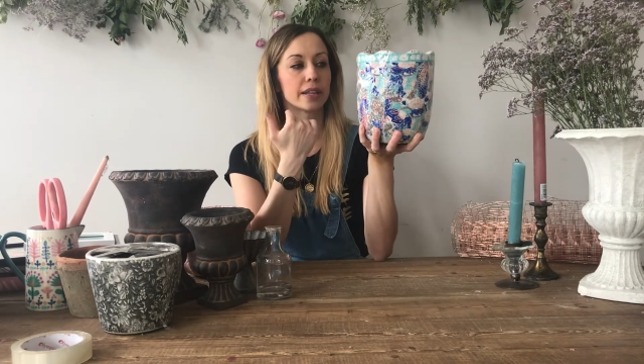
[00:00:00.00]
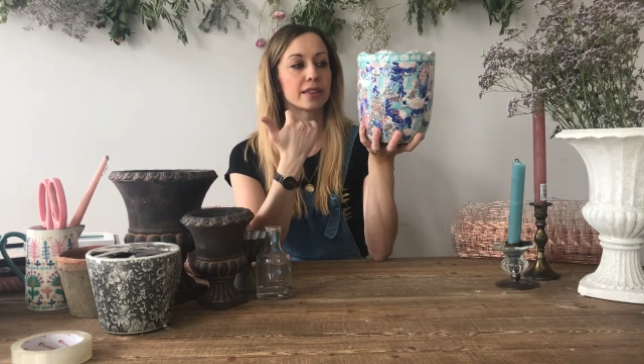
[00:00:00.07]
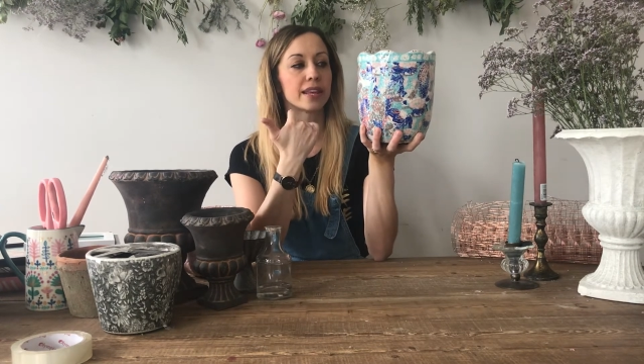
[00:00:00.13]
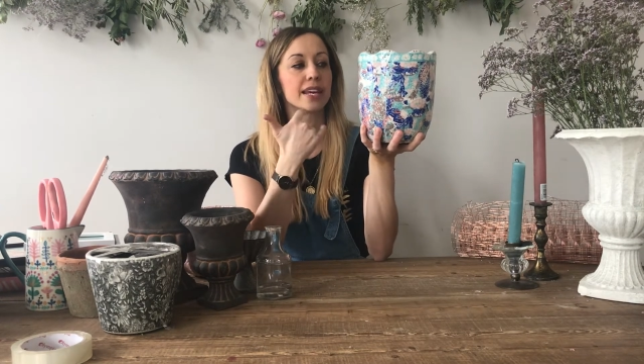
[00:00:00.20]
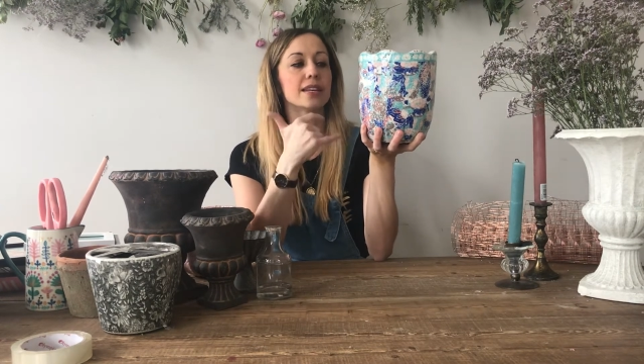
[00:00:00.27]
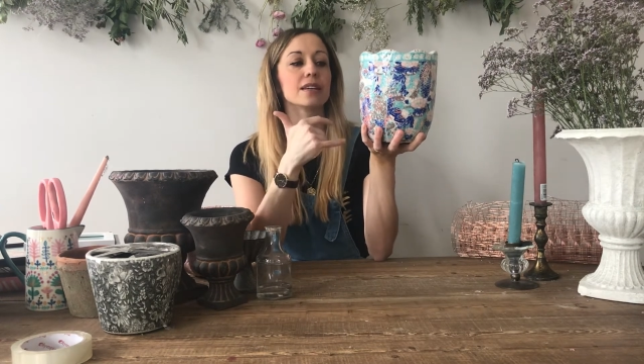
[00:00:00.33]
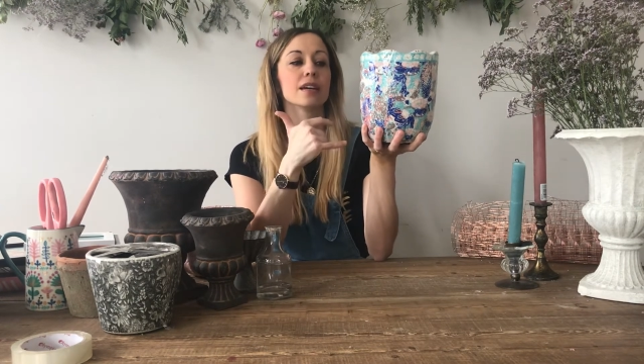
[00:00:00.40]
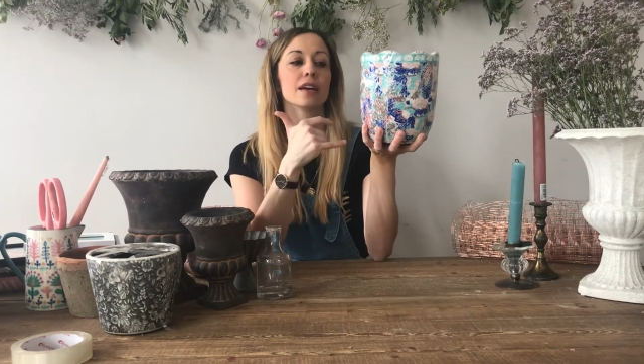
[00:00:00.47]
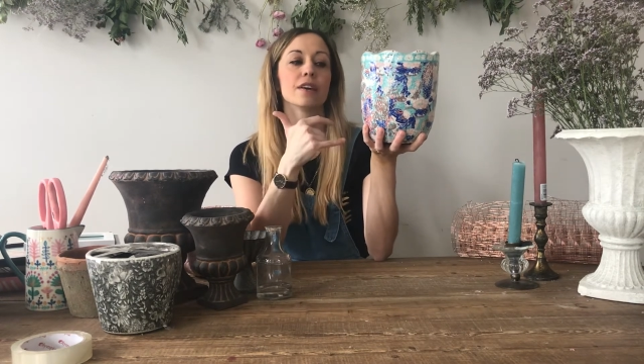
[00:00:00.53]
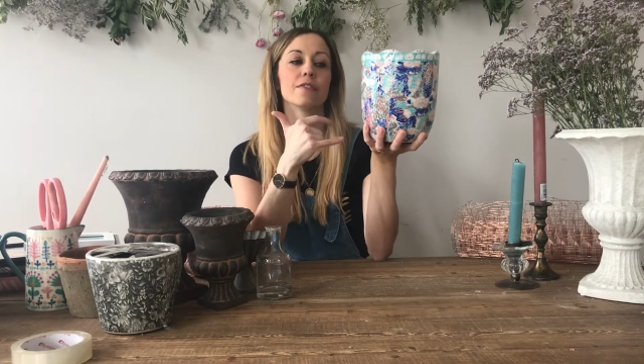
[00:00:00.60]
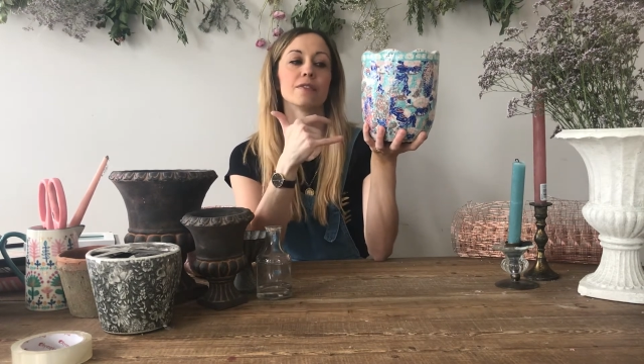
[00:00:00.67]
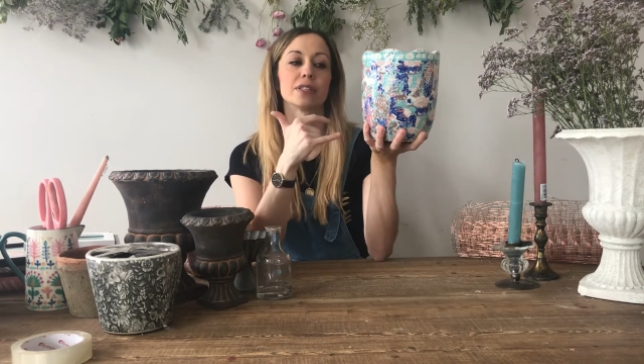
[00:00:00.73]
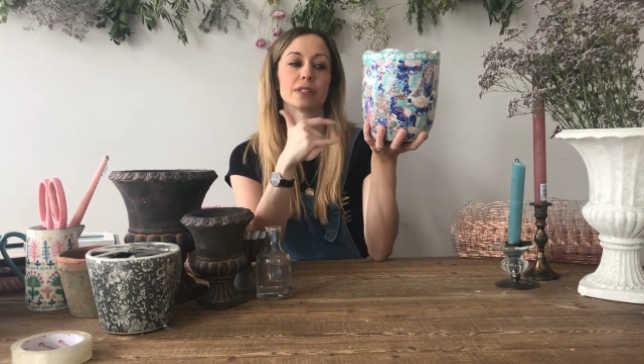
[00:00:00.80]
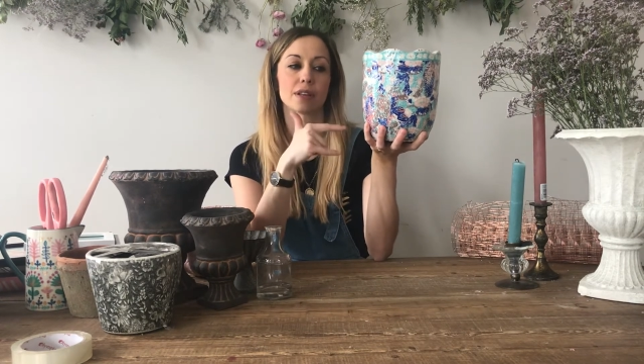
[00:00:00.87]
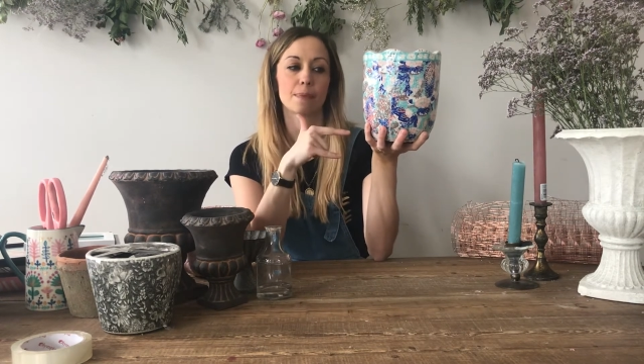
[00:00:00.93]
think for
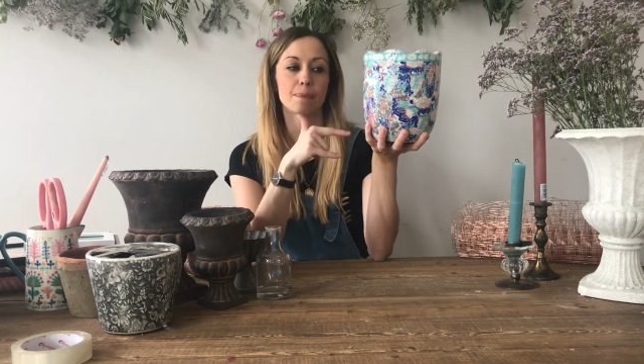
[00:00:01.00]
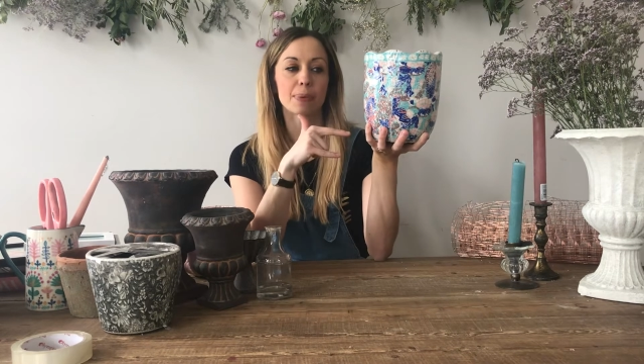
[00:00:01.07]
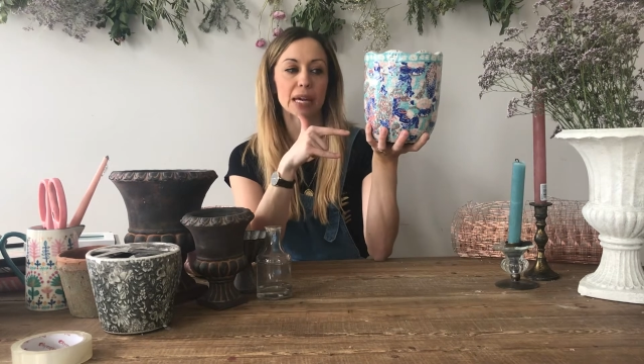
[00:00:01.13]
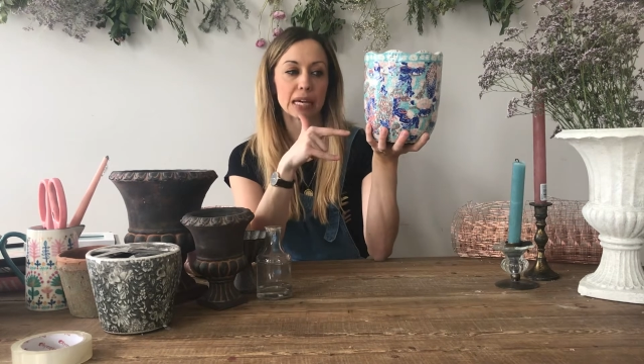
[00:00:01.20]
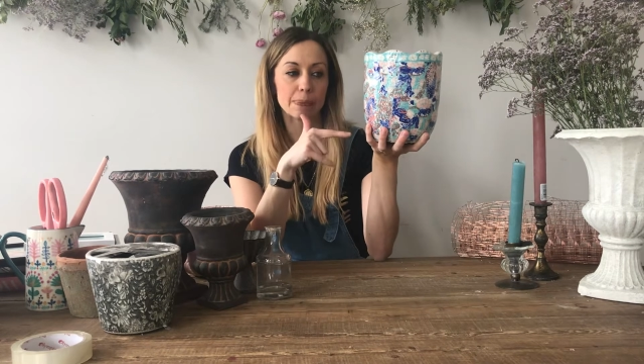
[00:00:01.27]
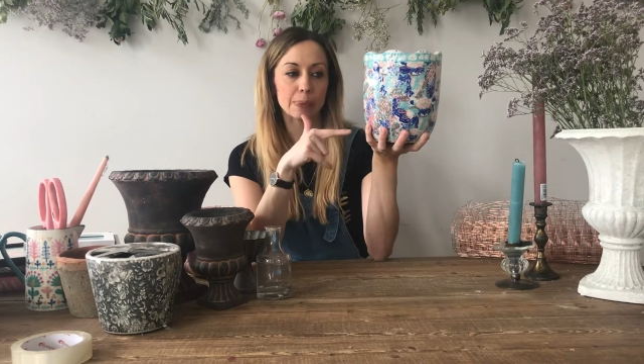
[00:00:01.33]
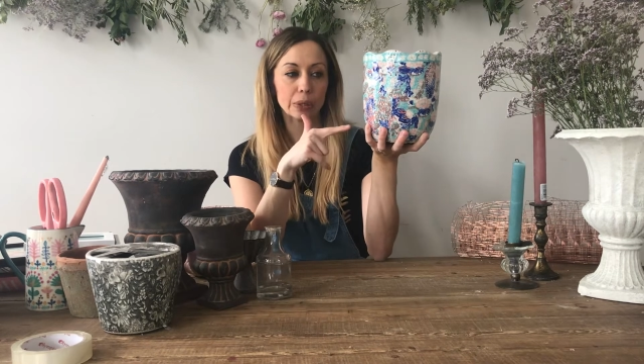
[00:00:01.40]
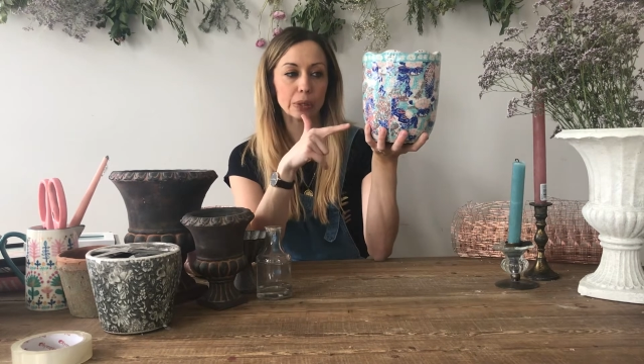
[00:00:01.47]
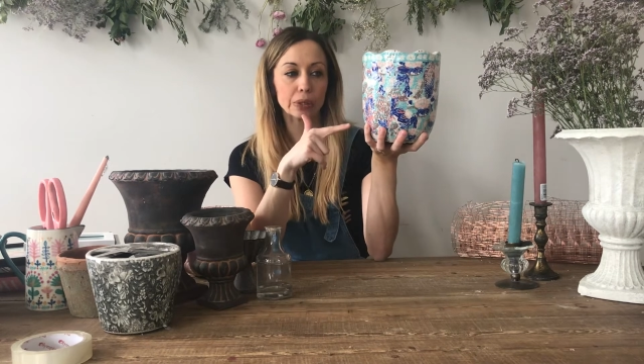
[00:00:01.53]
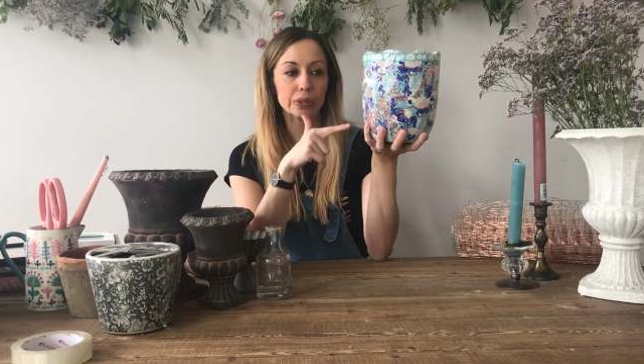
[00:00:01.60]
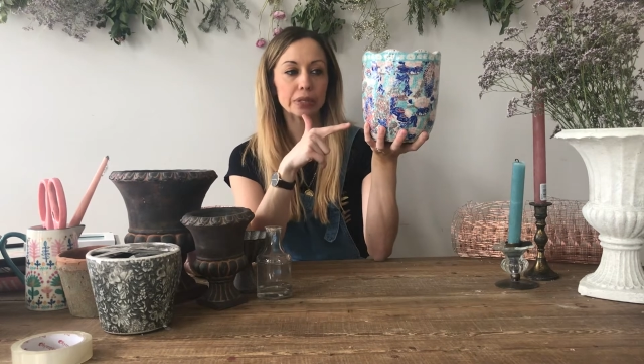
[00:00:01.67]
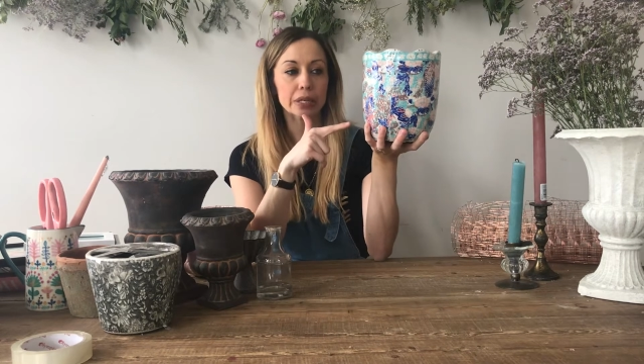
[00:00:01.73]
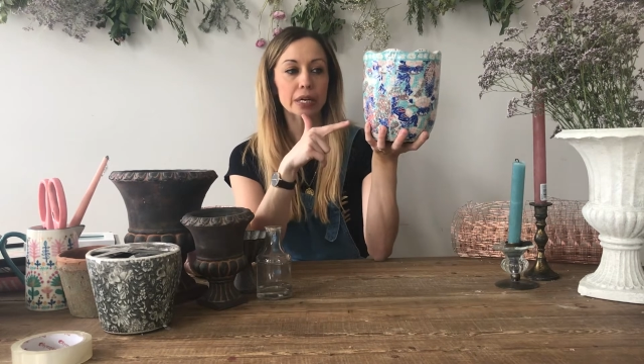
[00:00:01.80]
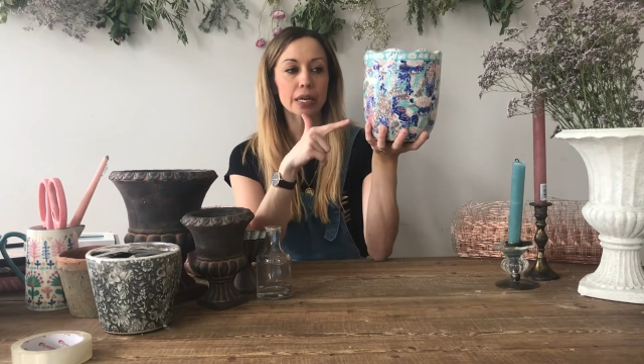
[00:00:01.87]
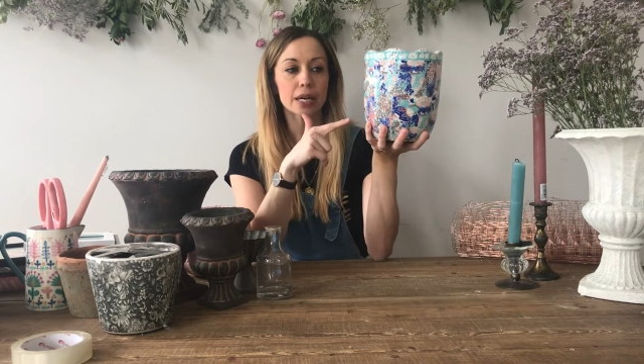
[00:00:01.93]
some people,